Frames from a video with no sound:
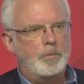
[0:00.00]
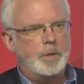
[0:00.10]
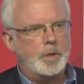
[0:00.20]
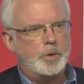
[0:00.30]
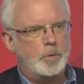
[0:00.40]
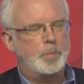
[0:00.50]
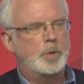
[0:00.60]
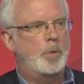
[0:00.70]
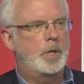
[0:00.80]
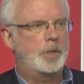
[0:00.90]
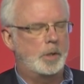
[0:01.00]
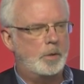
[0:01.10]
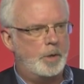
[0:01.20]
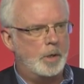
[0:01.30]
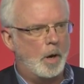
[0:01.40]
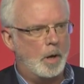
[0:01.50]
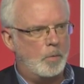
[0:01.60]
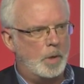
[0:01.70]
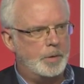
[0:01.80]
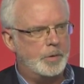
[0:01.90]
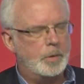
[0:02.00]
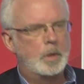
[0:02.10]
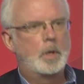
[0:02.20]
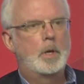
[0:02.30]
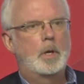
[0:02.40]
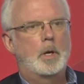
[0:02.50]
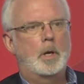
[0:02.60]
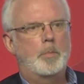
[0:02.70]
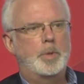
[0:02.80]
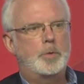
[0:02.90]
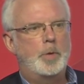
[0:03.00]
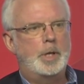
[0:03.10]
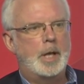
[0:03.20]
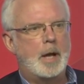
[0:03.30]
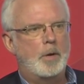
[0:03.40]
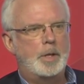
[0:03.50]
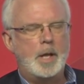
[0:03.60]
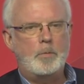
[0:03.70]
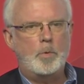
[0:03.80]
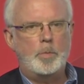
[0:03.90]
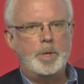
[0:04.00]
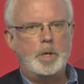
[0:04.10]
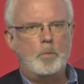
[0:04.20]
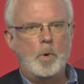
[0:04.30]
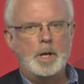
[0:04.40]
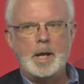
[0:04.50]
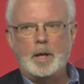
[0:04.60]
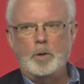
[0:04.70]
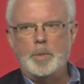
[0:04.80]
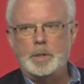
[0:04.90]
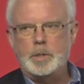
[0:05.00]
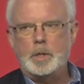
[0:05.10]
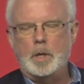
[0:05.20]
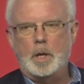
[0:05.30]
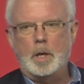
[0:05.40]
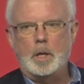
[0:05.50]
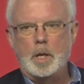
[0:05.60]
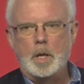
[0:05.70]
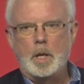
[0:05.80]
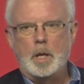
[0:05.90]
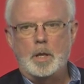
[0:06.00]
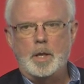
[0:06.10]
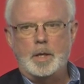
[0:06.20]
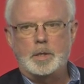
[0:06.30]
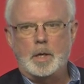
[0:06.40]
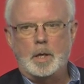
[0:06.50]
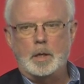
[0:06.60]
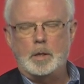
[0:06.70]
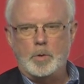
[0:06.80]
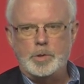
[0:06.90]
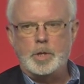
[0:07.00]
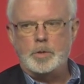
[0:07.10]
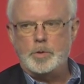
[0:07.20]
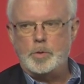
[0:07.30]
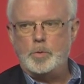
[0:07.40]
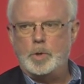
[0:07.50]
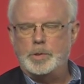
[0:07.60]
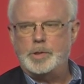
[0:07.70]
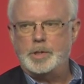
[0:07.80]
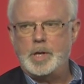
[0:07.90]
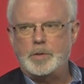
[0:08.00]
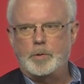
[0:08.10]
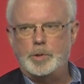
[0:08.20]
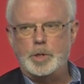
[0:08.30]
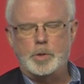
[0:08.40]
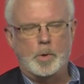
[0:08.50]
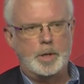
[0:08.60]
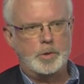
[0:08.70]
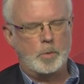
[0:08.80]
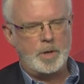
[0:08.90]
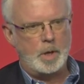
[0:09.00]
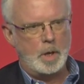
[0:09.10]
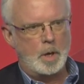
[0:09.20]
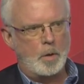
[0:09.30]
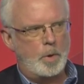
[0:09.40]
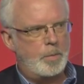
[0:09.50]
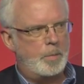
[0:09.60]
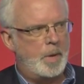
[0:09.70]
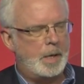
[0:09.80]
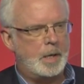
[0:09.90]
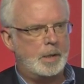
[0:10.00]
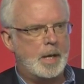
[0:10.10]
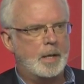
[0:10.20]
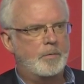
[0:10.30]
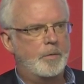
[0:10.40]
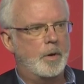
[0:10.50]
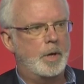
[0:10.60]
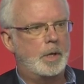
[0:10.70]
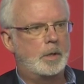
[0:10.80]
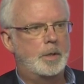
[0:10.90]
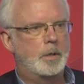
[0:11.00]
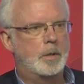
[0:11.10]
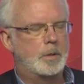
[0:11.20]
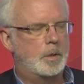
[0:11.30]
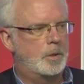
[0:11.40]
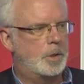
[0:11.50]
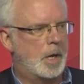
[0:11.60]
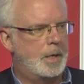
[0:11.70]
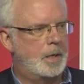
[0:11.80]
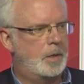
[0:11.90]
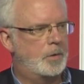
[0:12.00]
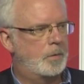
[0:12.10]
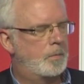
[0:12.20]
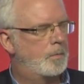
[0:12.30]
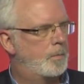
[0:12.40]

of the issues between us, including the hard ones between now and then, will be one element that goes into a successful G20. So we've been making that very clear to the Chinese.